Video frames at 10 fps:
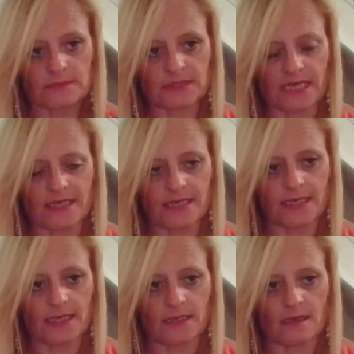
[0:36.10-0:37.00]

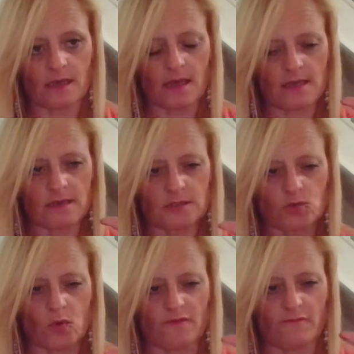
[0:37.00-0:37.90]
taking a
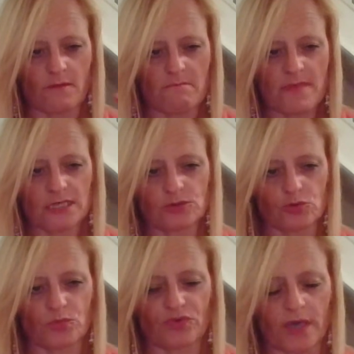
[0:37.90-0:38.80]
sort of
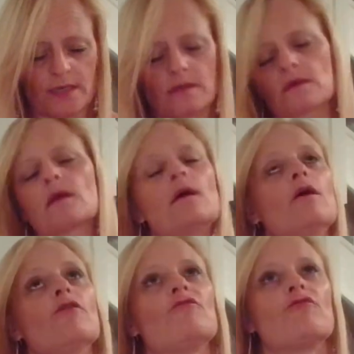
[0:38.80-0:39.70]
mental break
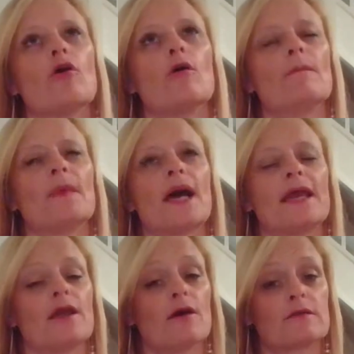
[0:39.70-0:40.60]
from
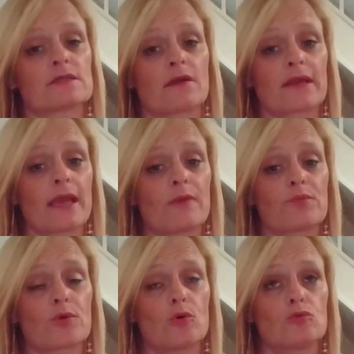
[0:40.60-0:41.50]
a earth sign,
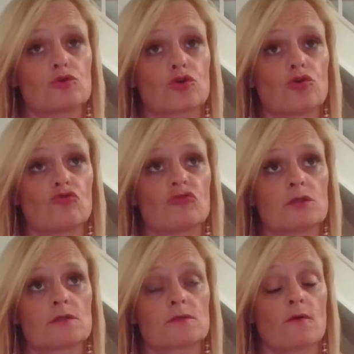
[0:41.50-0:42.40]
Capricorn,
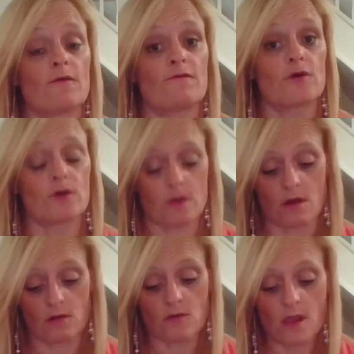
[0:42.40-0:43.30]
Taurus or
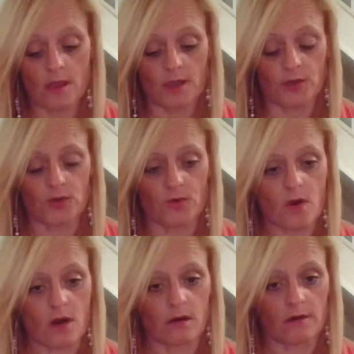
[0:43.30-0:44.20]
Virgo. You
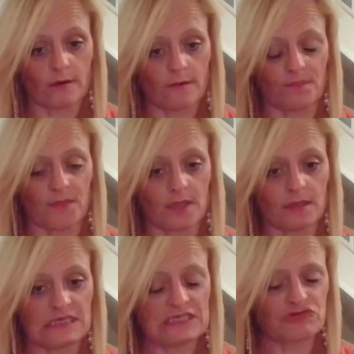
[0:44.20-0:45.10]
are
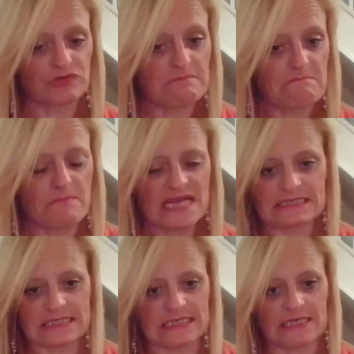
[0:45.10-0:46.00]
literally
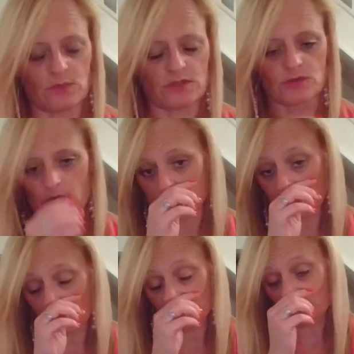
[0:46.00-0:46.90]
mentally withdrawn. I don't
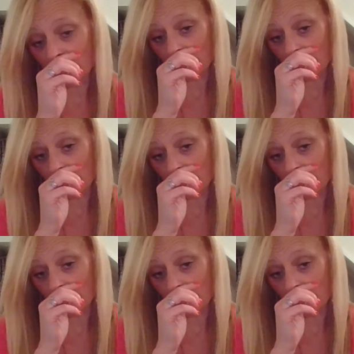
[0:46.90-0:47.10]
know if you are